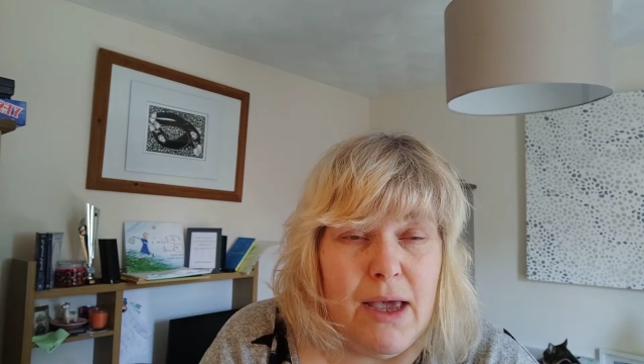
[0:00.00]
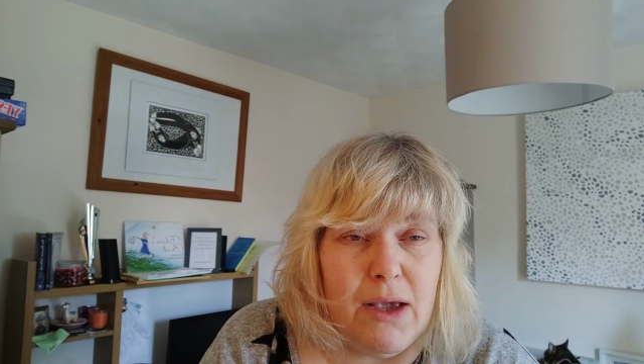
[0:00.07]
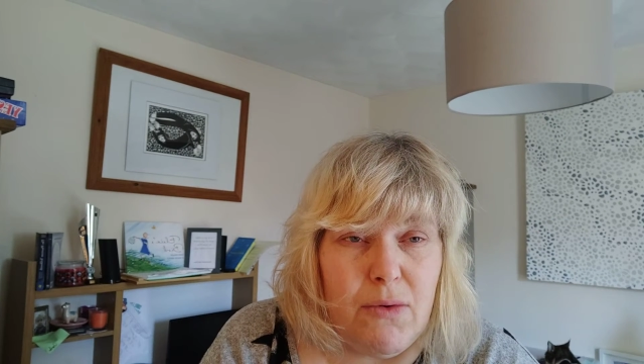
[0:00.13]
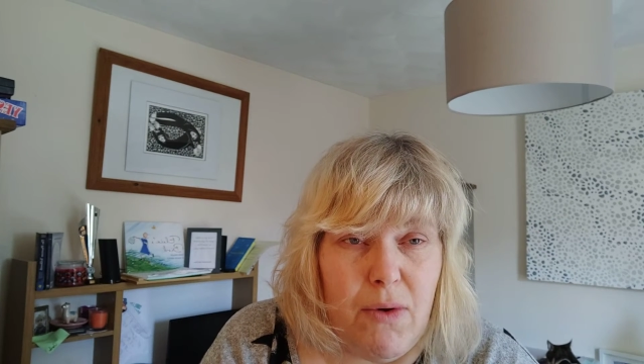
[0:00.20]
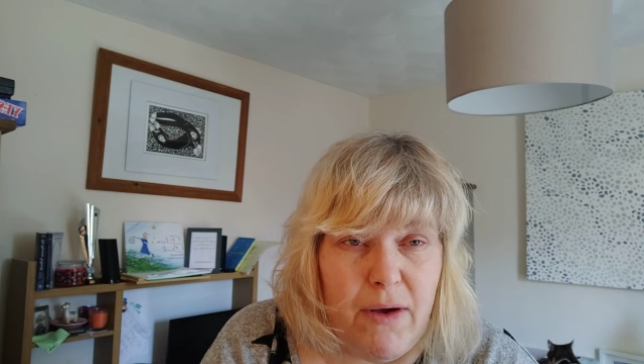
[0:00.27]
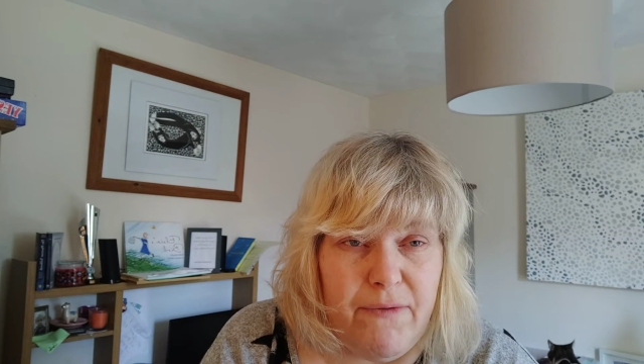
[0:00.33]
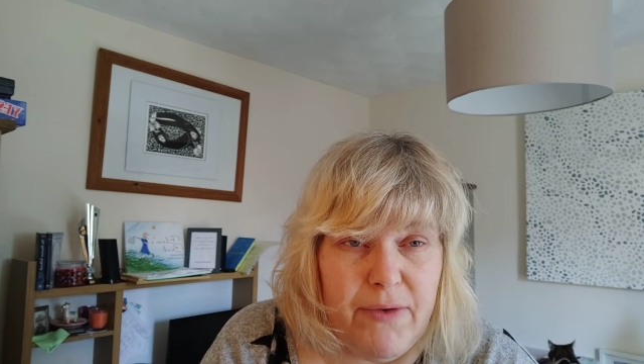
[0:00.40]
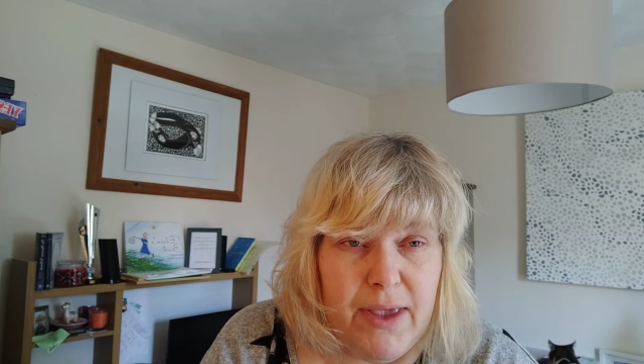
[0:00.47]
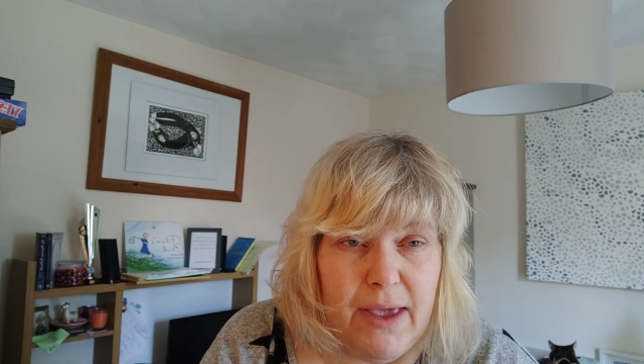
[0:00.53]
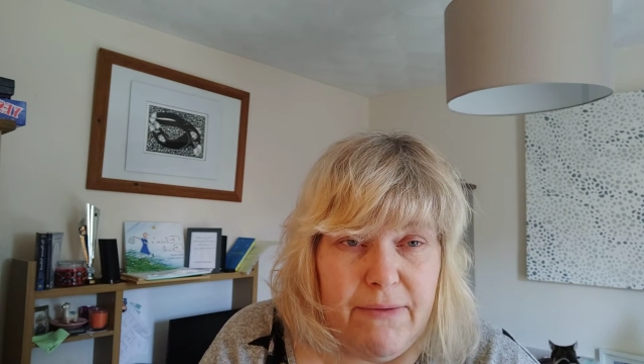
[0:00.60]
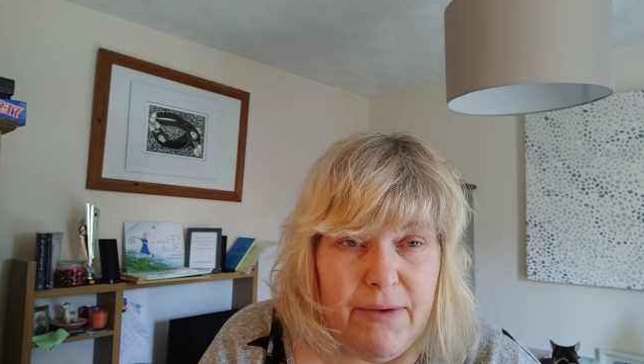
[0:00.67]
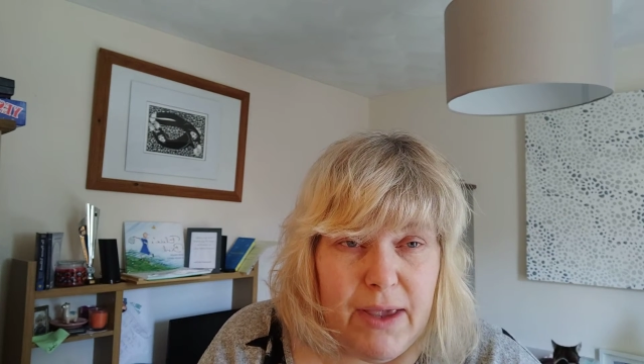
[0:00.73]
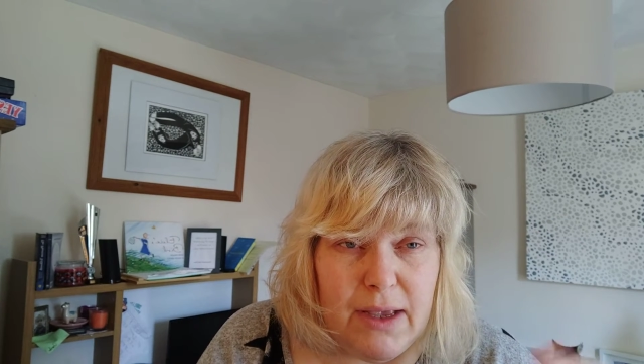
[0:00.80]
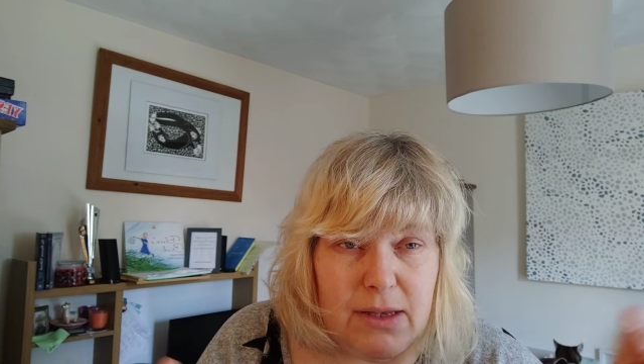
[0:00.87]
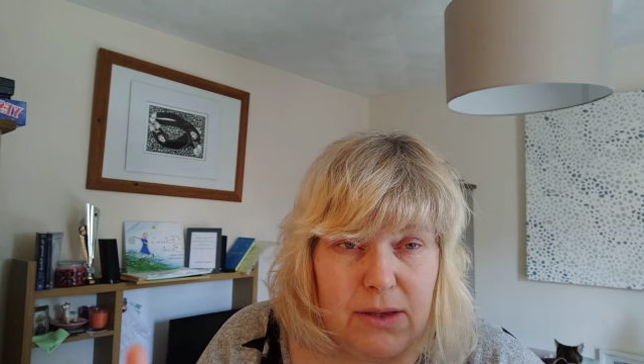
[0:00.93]
quite
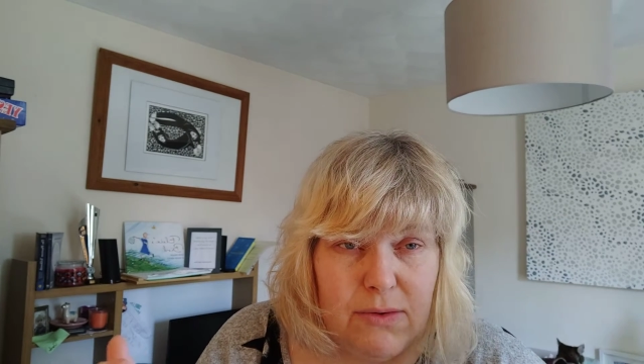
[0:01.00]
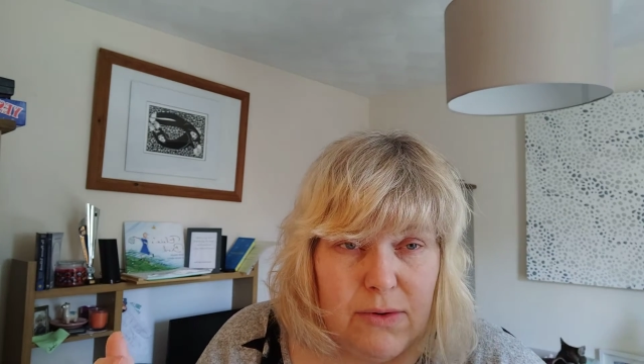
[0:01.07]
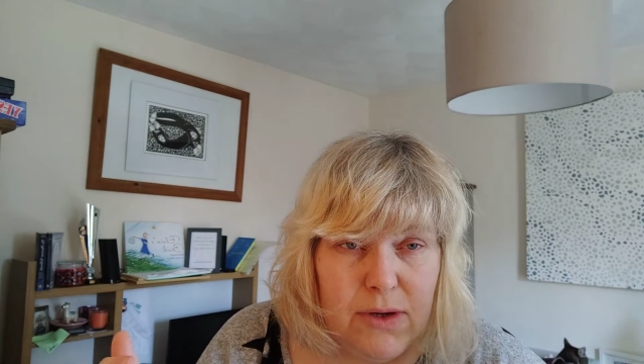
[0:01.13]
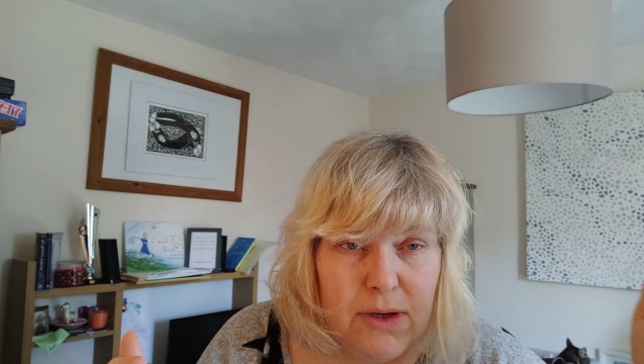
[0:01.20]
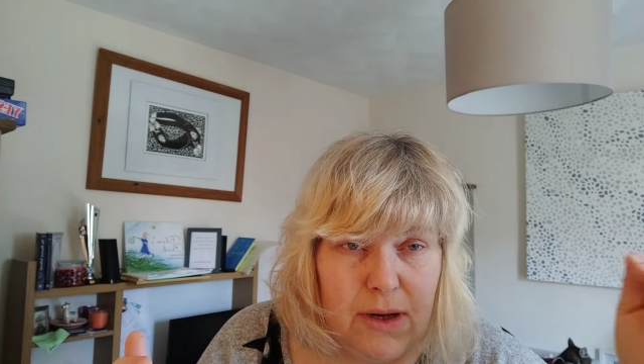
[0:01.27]
forgiving, as long as you